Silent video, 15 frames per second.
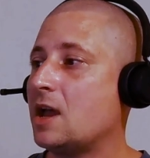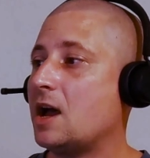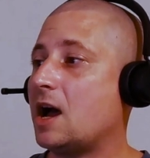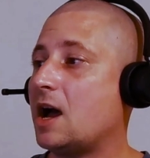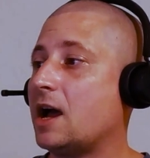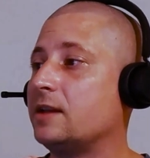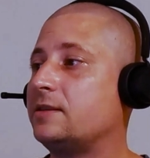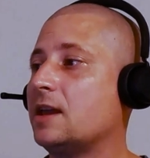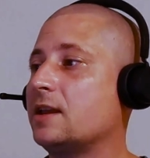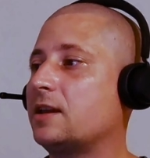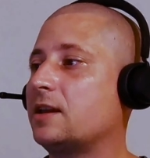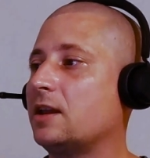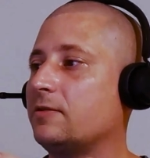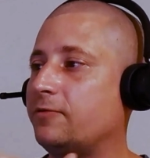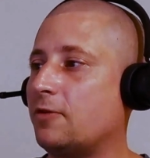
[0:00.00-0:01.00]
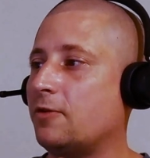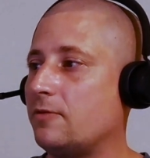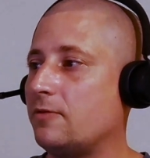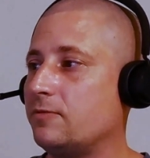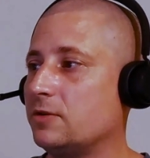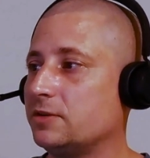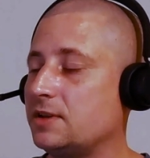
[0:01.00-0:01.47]
I then can
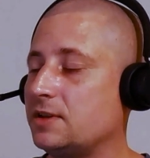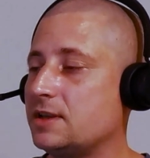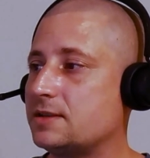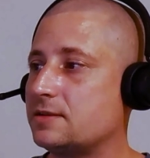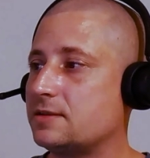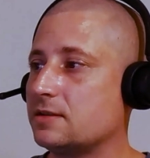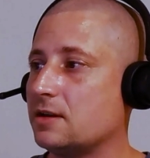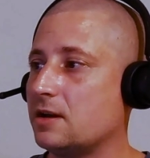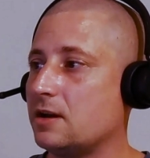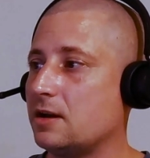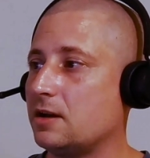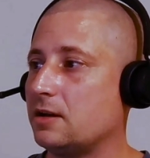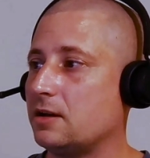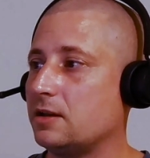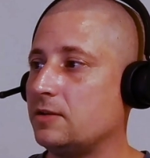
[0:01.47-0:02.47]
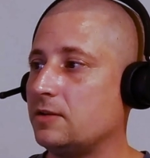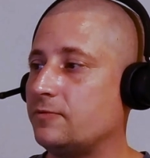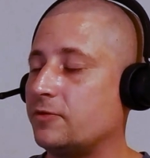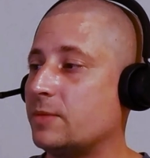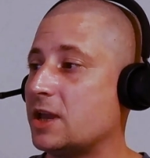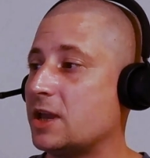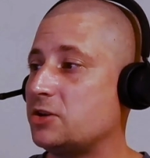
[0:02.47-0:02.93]
forward this
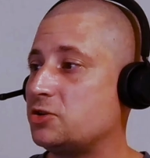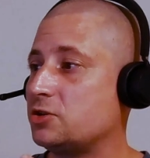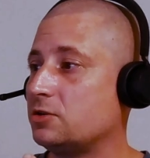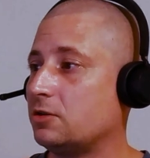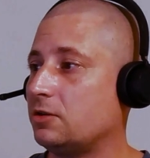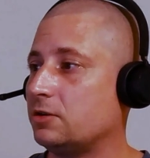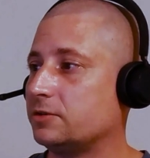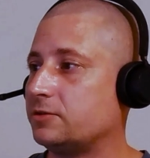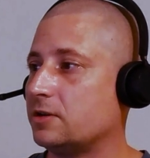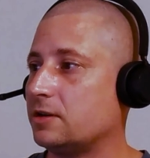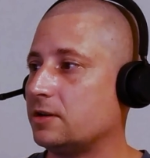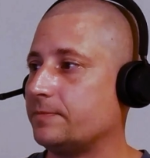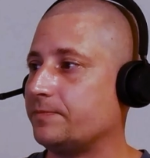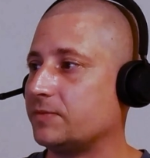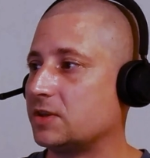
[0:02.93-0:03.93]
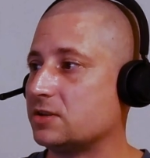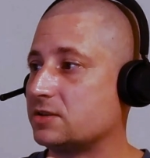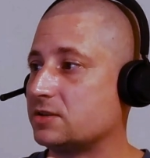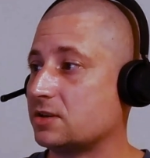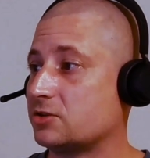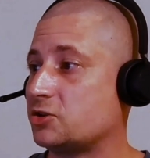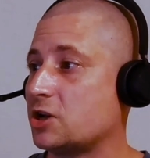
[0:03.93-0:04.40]
information or the
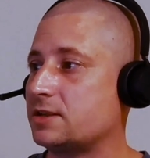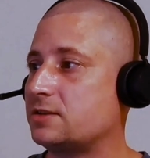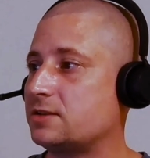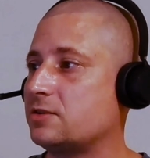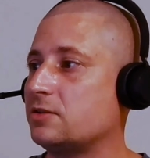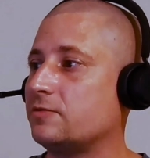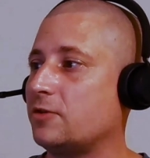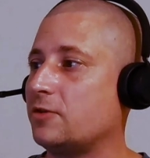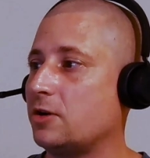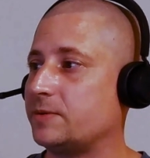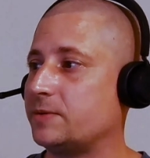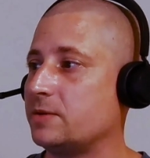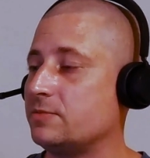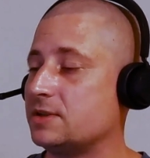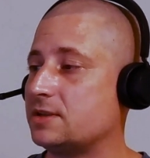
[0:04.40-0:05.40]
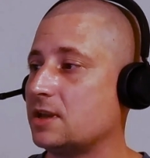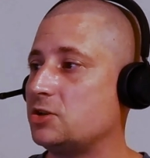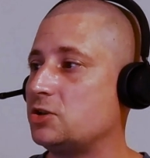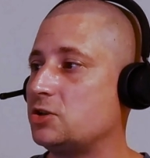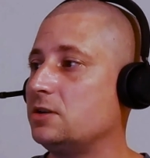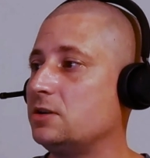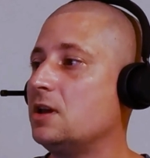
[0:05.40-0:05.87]
suggestion for
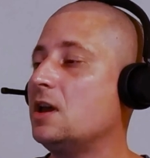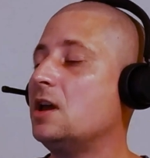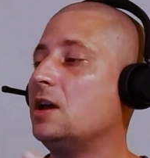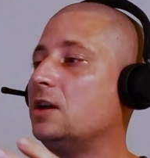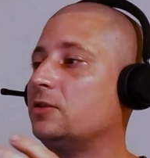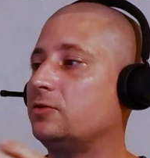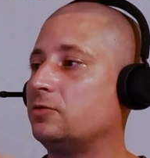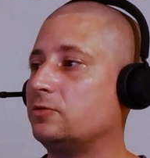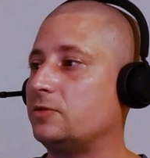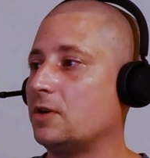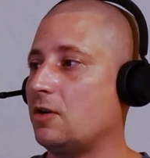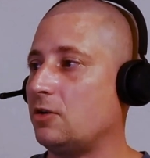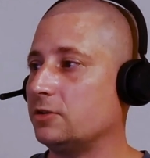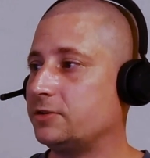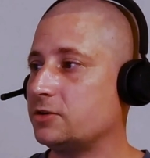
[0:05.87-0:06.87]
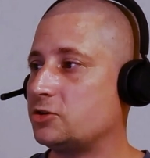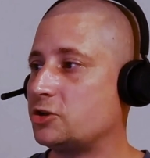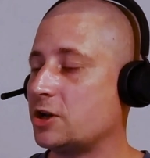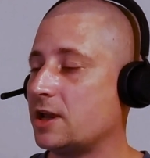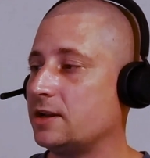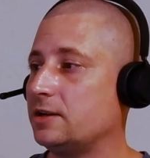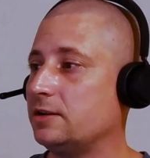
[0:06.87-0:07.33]
optimization to the other
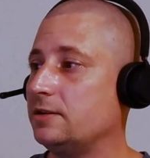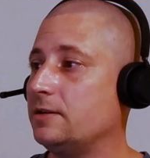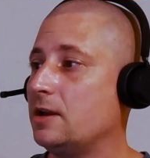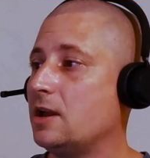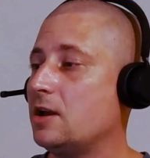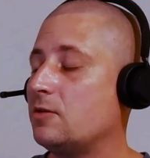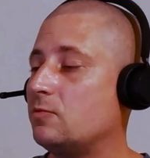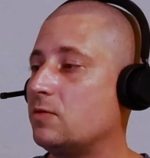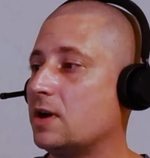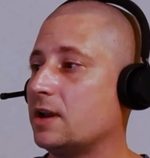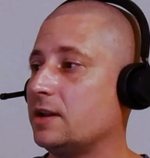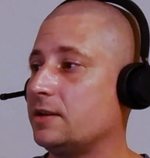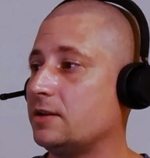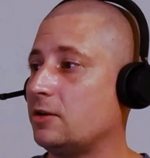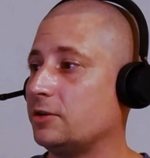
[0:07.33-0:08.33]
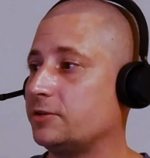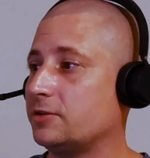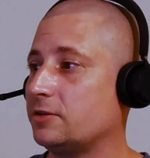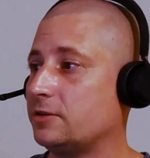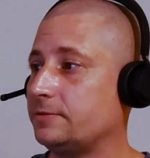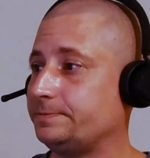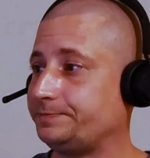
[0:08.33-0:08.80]
channel where another